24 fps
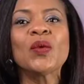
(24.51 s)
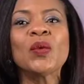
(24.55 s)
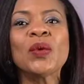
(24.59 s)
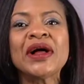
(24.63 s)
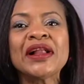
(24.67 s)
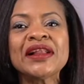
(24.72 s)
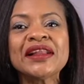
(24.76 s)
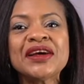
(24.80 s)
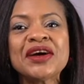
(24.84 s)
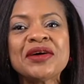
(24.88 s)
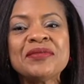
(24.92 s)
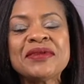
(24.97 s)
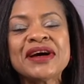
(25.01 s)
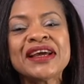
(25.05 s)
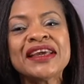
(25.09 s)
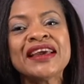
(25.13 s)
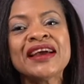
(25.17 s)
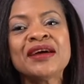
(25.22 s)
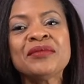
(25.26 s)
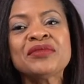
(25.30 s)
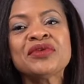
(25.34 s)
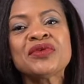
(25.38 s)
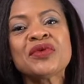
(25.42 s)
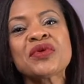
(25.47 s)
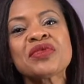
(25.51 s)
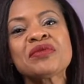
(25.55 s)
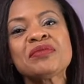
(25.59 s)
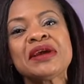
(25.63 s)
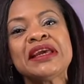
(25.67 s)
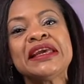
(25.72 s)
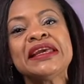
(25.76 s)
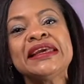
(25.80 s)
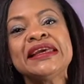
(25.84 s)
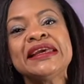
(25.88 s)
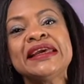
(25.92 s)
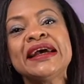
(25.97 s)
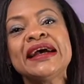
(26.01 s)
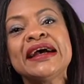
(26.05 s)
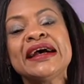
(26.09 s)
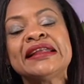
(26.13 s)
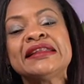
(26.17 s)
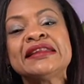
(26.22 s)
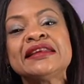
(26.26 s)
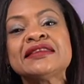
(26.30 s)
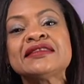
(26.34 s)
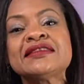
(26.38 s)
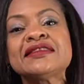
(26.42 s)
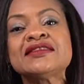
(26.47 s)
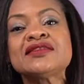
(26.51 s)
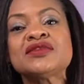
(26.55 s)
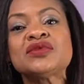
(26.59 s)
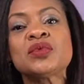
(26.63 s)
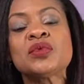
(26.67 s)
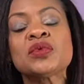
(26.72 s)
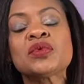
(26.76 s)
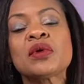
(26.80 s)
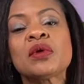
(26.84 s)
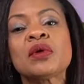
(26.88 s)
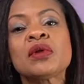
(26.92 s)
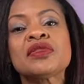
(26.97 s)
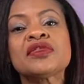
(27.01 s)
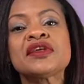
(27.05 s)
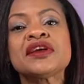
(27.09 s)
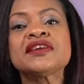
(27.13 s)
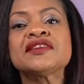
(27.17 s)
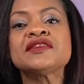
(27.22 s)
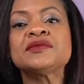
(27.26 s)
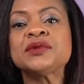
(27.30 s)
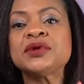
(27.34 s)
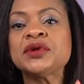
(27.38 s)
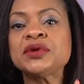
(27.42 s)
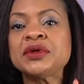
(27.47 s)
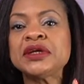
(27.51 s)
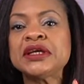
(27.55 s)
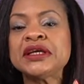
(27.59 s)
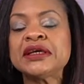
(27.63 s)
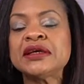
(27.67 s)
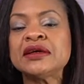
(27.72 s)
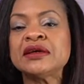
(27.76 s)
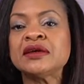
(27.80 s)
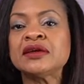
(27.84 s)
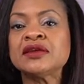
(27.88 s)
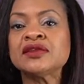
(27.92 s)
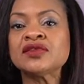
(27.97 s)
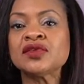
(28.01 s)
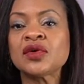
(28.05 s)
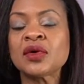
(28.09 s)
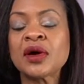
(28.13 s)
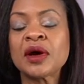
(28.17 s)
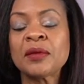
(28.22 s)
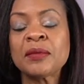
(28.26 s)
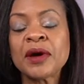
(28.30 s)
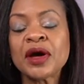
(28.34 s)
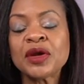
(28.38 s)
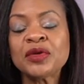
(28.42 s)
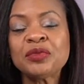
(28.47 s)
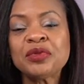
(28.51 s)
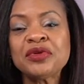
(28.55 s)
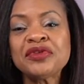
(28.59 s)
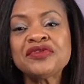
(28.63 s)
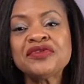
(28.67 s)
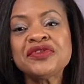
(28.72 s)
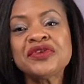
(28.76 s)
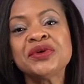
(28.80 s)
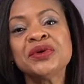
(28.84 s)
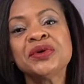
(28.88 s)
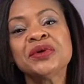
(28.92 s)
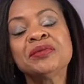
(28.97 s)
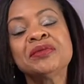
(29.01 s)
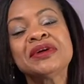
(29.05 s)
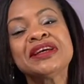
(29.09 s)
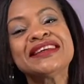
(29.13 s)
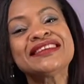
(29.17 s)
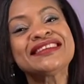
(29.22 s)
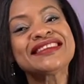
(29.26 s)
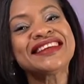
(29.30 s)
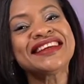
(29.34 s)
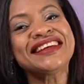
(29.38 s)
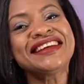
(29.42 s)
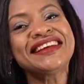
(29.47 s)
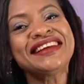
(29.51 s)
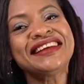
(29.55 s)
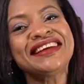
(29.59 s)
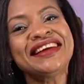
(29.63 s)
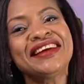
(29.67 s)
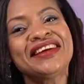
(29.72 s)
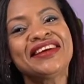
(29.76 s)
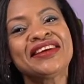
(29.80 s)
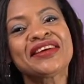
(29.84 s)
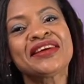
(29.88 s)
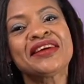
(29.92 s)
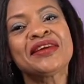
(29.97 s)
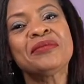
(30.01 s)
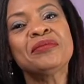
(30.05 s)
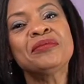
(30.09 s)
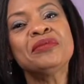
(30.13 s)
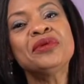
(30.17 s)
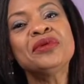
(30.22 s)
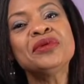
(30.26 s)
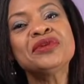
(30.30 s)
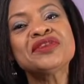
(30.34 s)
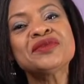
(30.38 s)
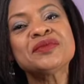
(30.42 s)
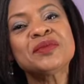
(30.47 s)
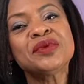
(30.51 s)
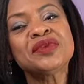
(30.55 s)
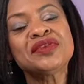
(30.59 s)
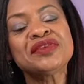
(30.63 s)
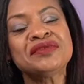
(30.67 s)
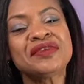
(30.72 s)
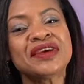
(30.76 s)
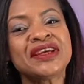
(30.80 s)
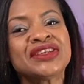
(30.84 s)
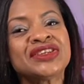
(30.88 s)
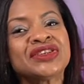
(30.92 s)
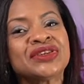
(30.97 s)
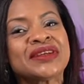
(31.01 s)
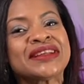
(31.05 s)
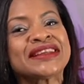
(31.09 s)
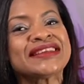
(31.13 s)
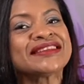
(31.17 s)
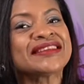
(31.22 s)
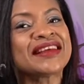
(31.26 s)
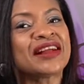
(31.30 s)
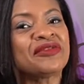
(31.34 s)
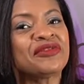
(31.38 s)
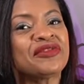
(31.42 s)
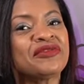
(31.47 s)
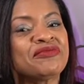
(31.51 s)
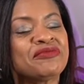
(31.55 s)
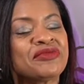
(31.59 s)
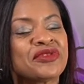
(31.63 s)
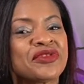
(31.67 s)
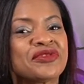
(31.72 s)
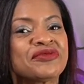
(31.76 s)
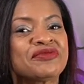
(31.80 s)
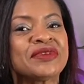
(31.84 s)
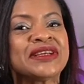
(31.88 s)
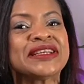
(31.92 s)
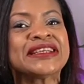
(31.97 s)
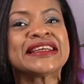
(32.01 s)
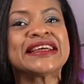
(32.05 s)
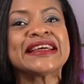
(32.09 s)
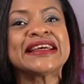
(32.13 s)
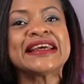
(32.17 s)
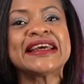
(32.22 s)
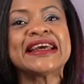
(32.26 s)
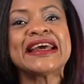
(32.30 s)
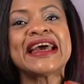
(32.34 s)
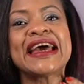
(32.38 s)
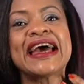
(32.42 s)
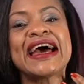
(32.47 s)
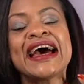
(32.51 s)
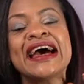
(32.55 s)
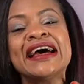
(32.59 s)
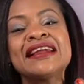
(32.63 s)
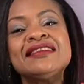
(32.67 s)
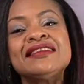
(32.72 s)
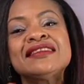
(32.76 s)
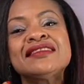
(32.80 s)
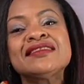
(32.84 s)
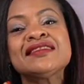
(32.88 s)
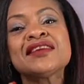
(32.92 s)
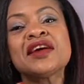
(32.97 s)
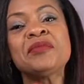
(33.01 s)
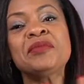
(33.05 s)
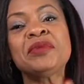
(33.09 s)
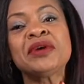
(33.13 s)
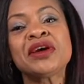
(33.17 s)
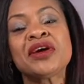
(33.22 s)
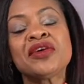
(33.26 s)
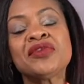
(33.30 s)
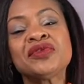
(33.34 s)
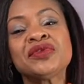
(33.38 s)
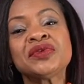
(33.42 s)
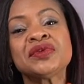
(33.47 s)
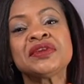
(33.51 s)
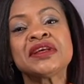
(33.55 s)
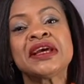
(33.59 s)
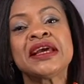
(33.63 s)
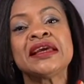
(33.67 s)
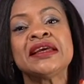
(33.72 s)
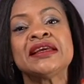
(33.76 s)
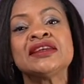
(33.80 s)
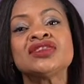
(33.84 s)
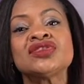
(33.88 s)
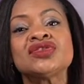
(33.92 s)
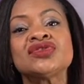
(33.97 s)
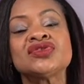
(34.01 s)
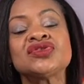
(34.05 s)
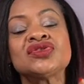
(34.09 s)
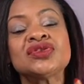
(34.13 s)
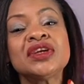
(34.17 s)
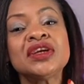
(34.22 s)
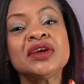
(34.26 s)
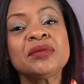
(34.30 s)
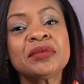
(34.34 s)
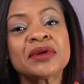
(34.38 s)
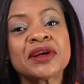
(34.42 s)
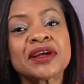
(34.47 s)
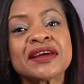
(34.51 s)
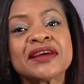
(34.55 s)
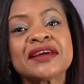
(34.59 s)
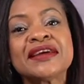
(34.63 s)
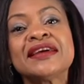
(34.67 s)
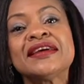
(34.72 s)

Welcome, I am Ruth Mejia and this is Ruth All Things Beauty, here to talk about perfume, skin and hair care, books, motivation and self-improvement. And the topic of today is Chypre.